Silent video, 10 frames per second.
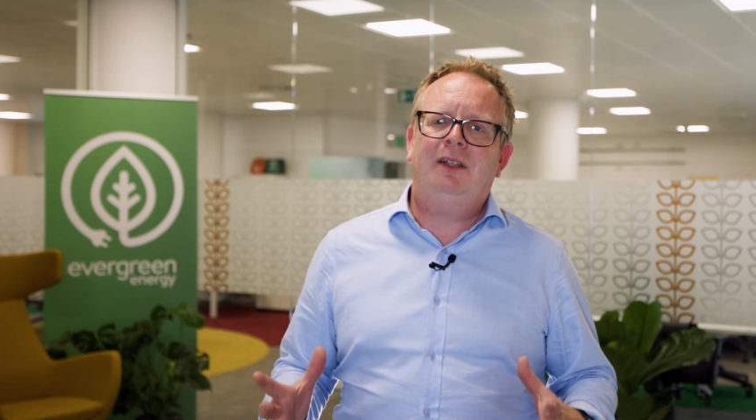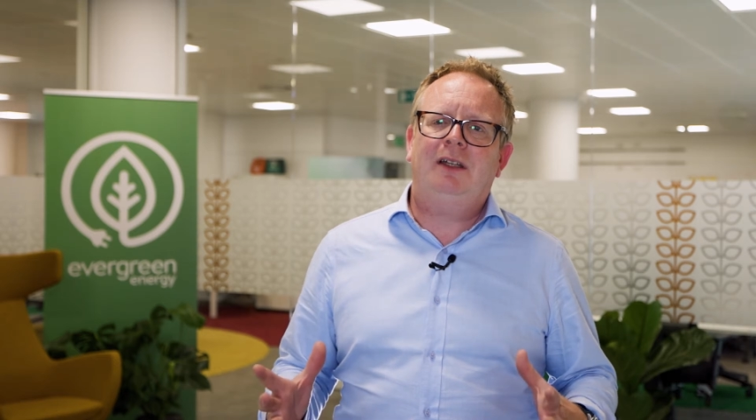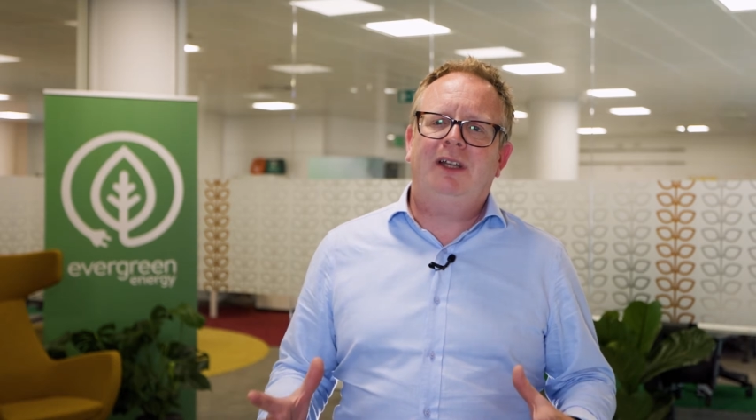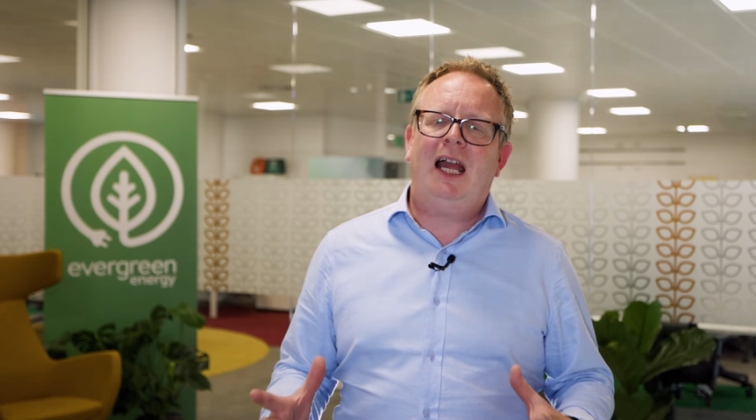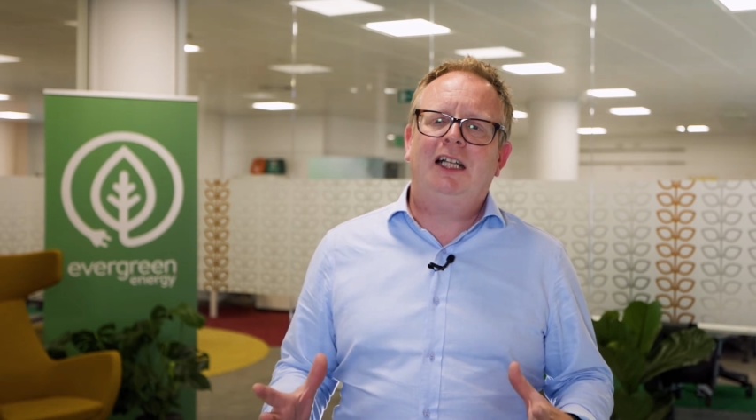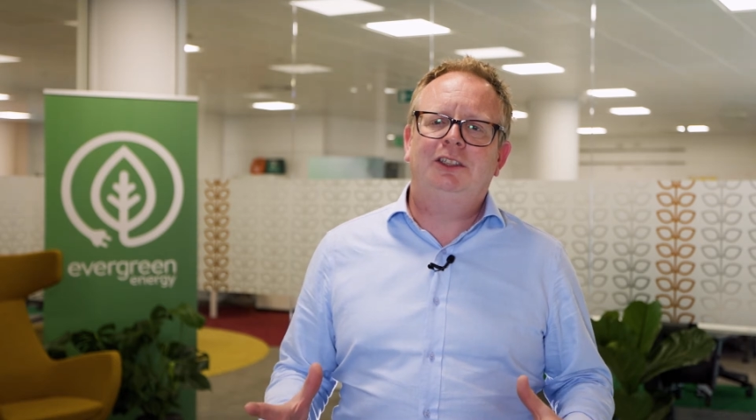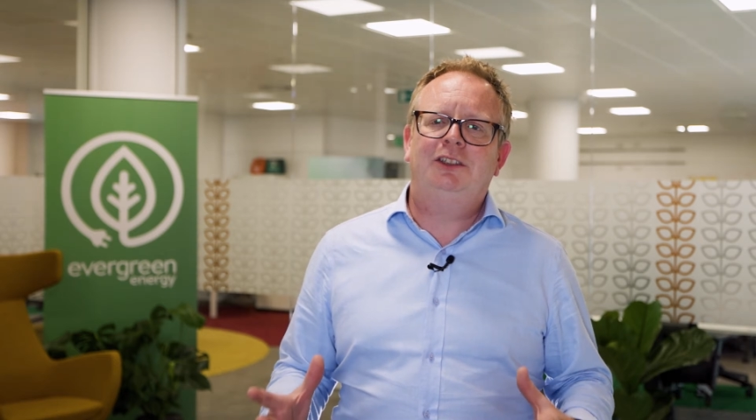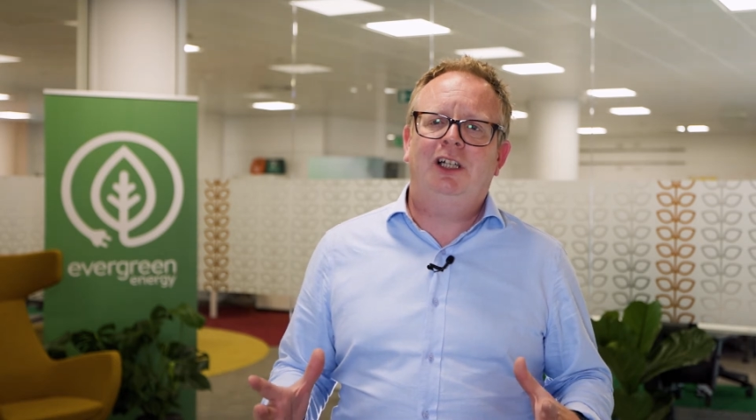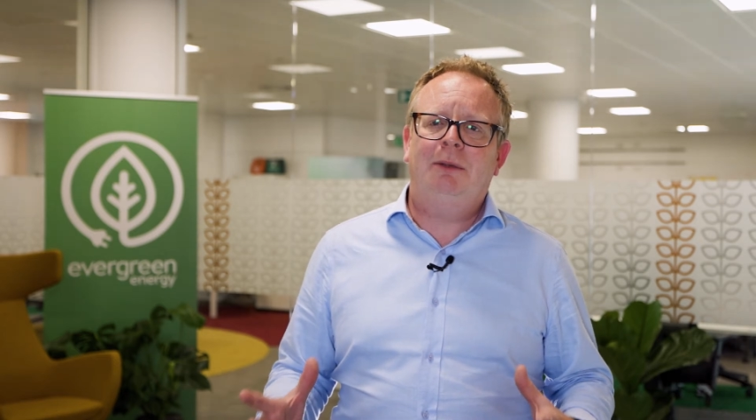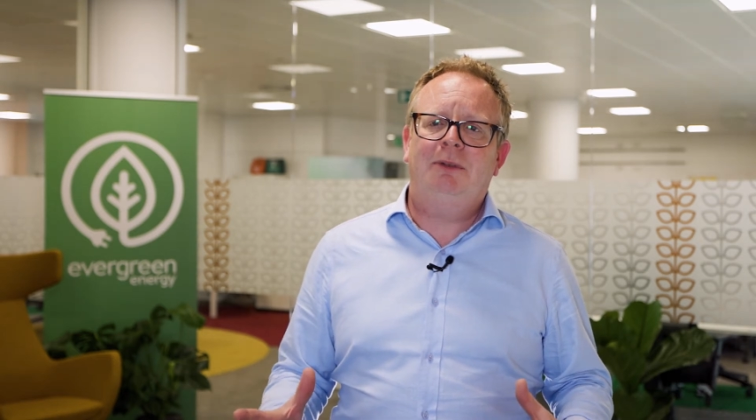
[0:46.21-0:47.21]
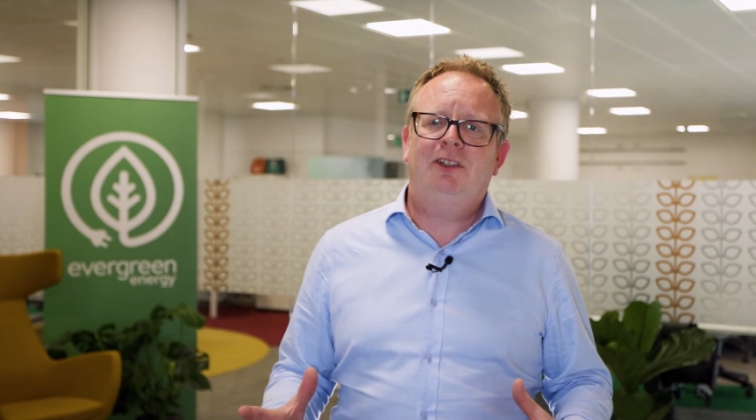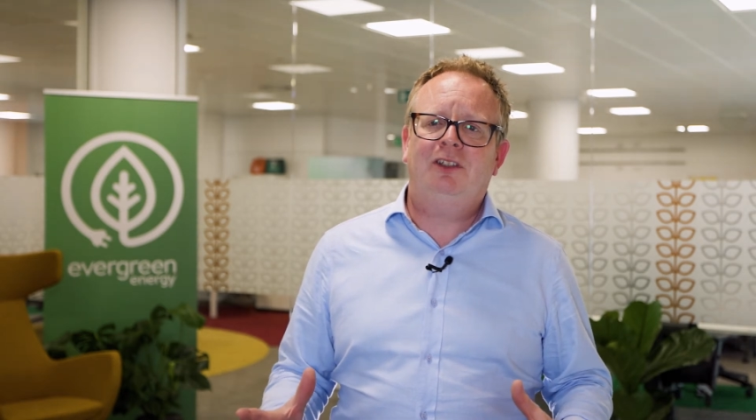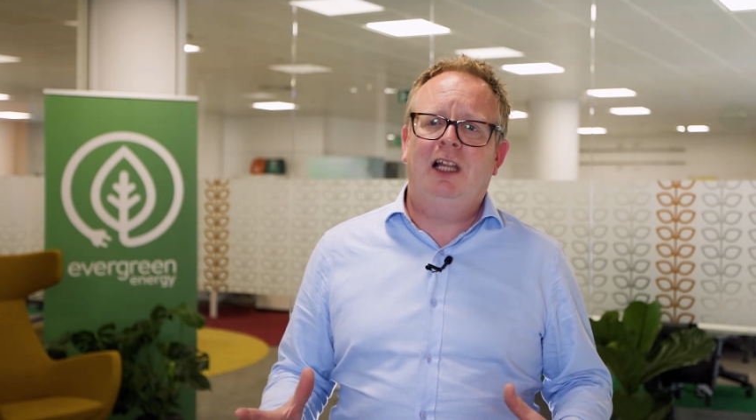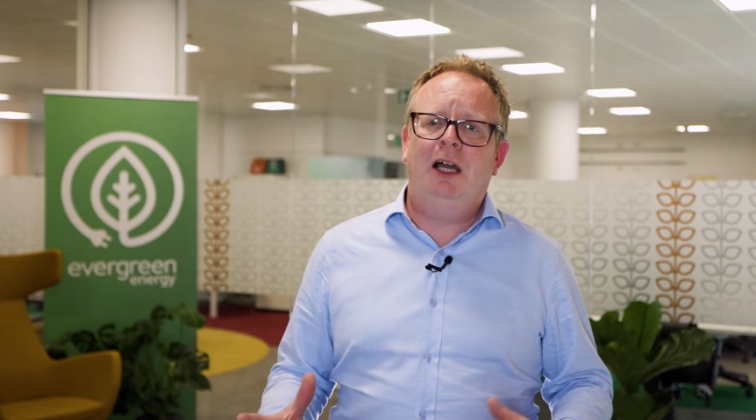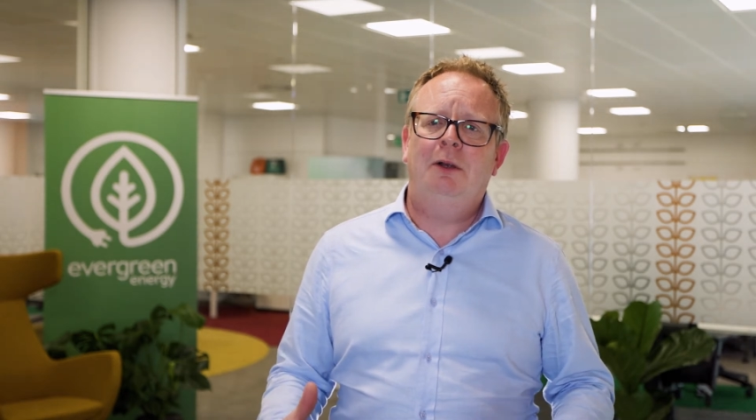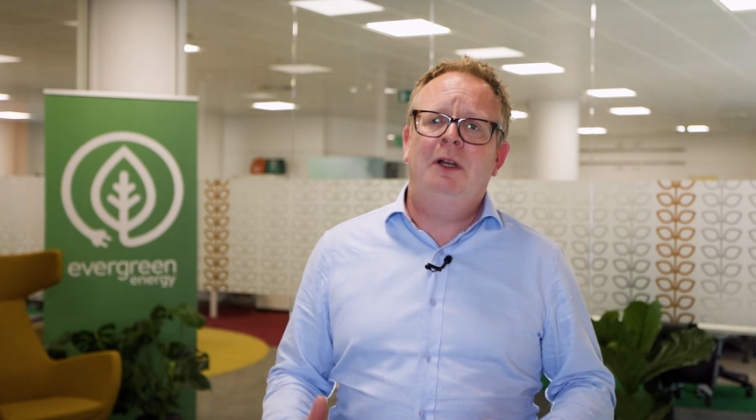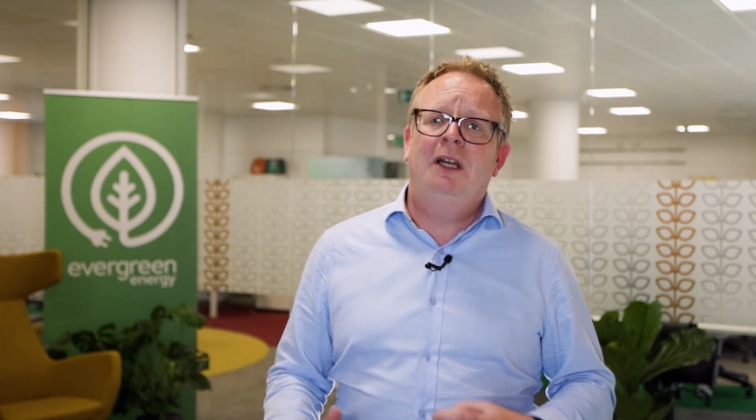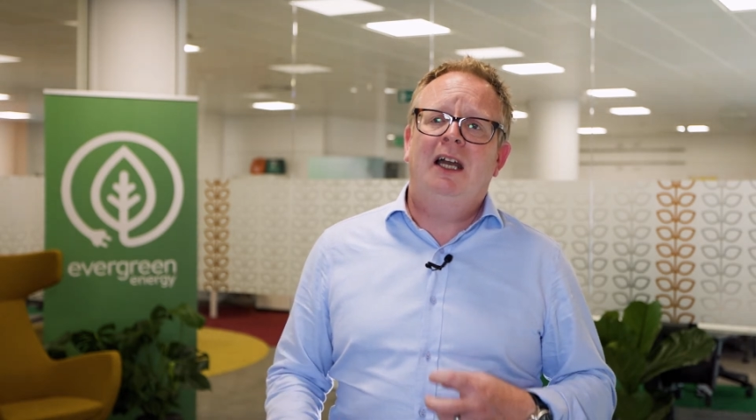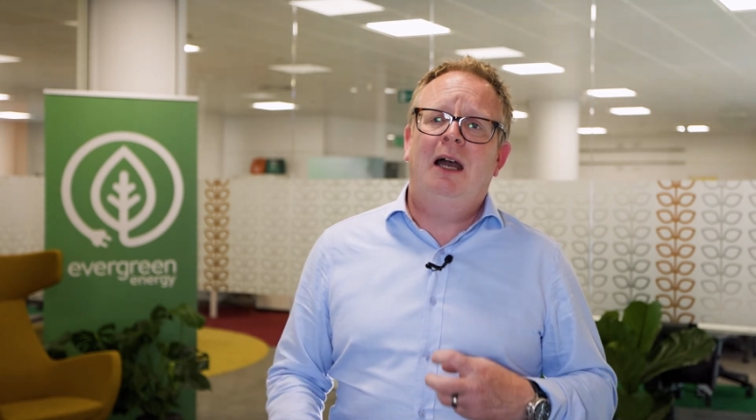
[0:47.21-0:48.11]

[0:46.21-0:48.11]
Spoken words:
that the reaction time is slow,